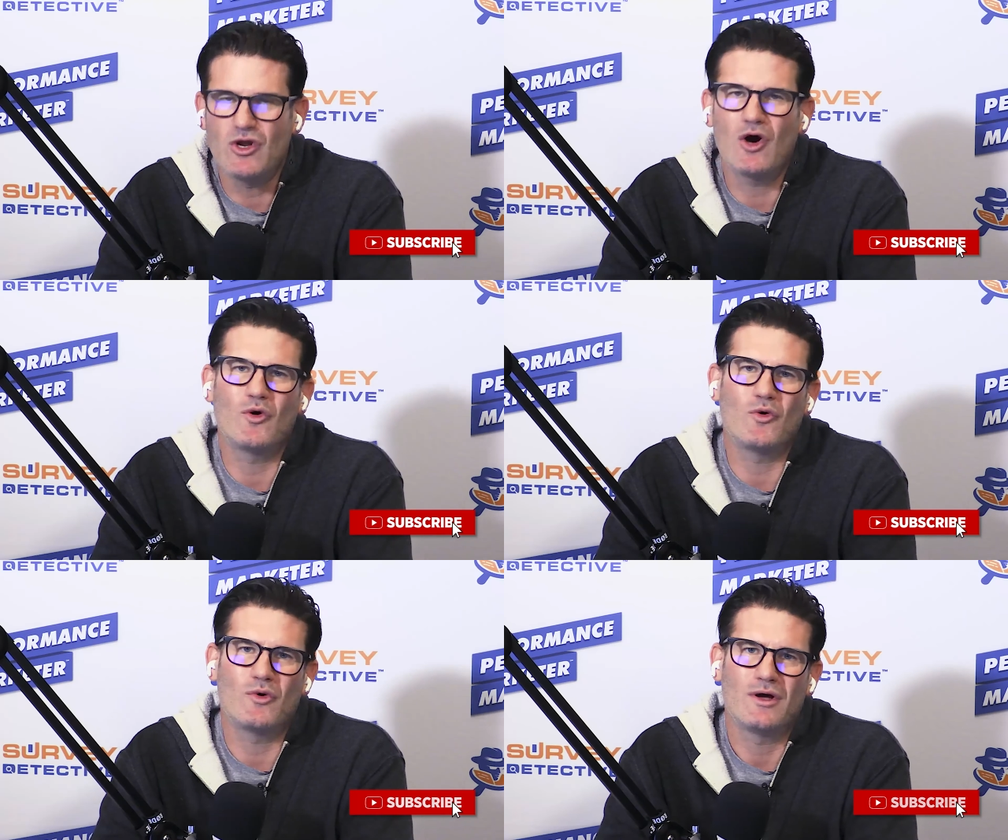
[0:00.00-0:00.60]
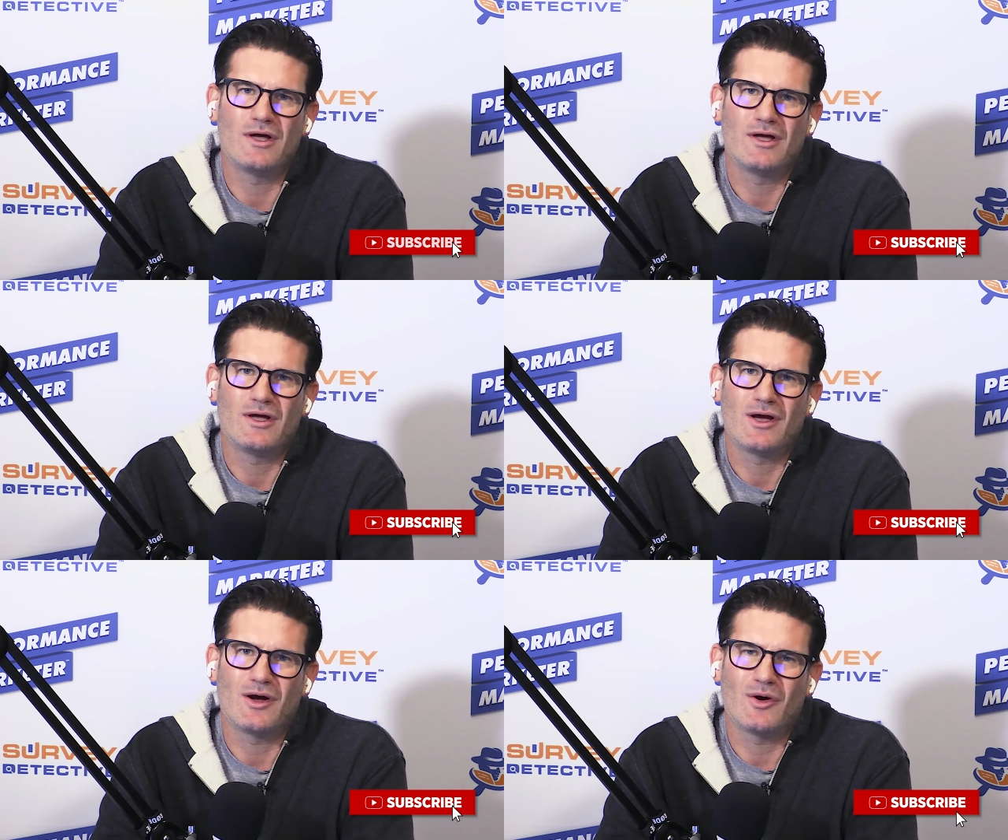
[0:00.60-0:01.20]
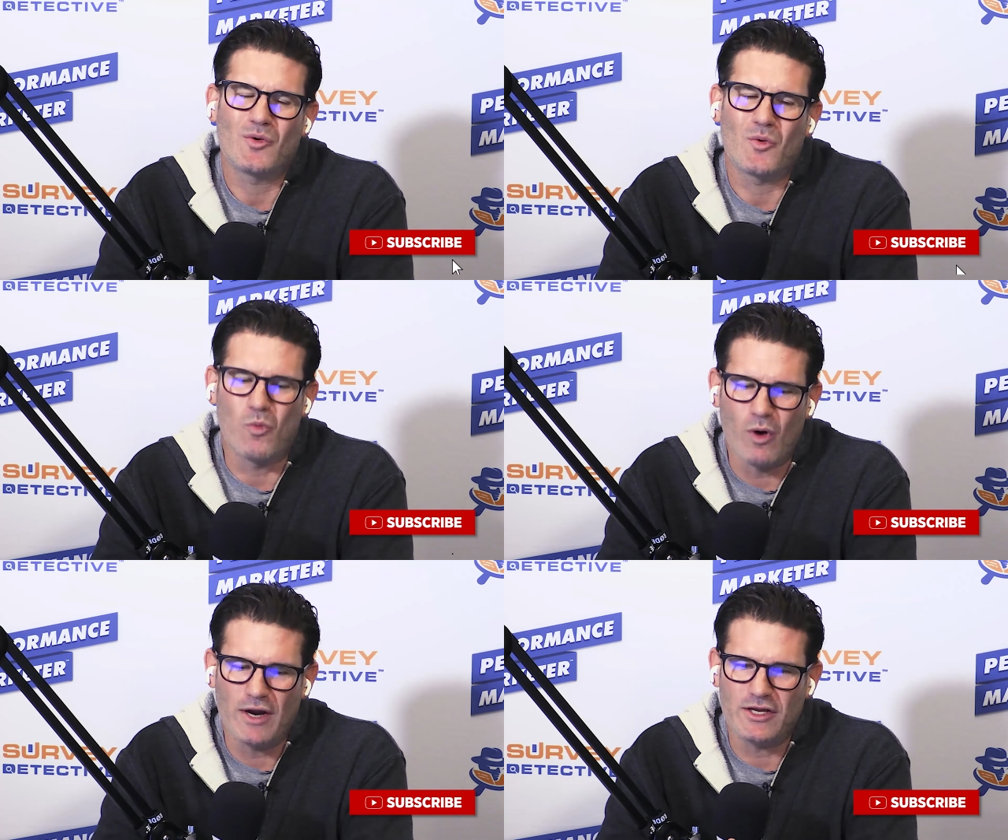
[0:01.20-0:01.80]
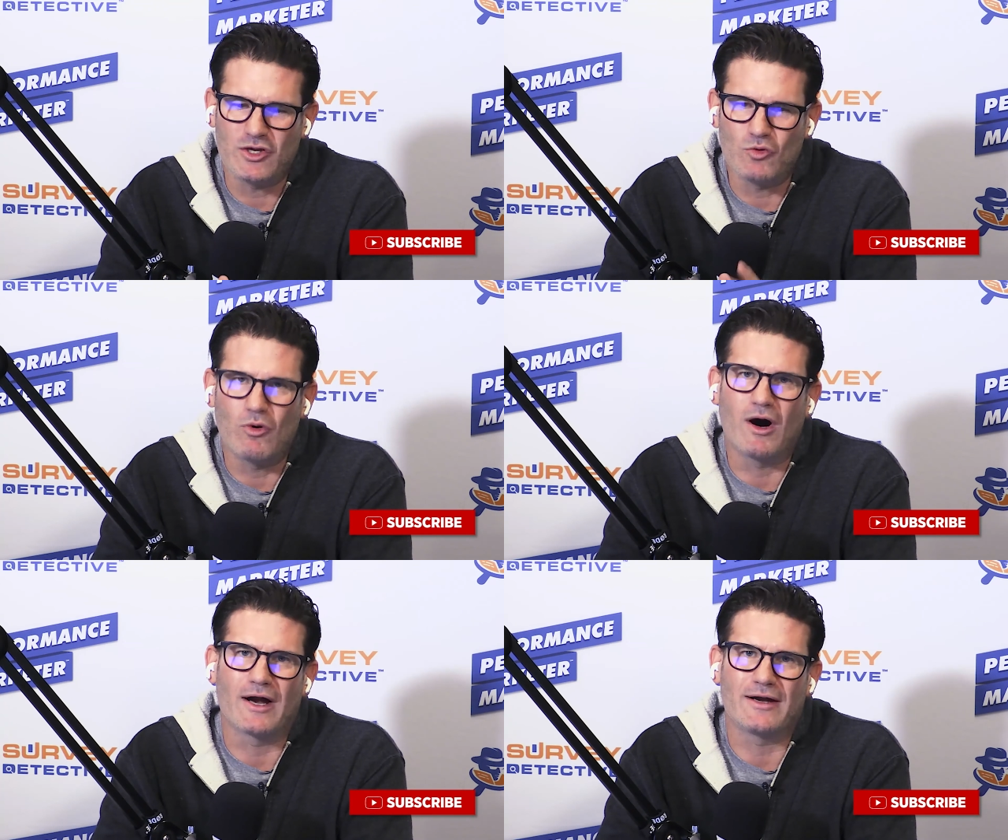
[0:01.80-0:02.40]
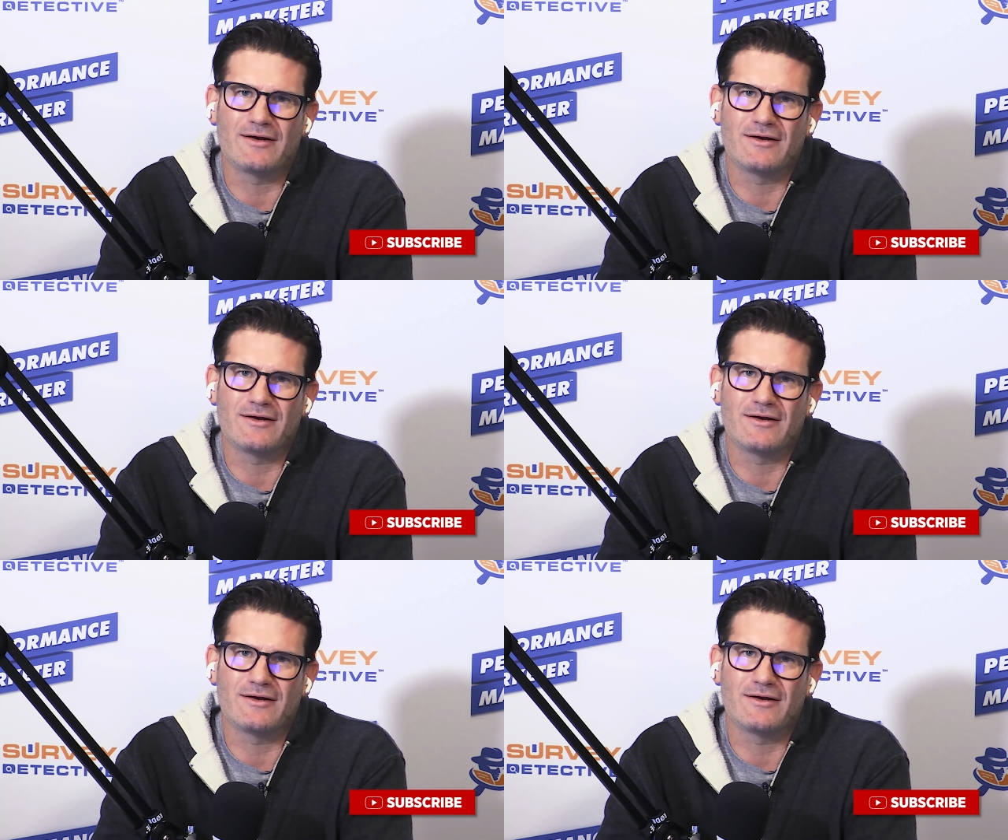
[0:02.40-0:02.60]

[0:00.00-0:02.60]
know what you want.